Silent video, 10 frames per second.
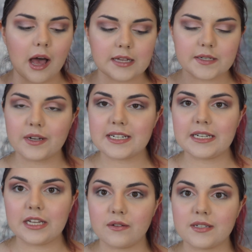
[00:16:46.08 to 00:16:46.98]
so I
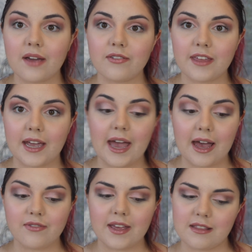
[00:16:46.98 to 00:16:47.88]
didn't use everything I
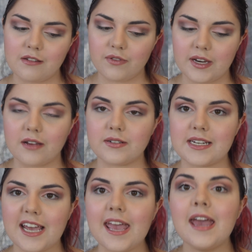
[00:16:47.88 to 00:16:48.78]
have in this video
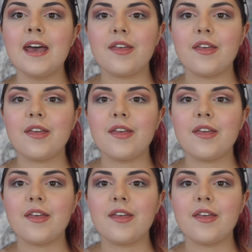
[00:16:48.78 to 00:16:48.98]
today,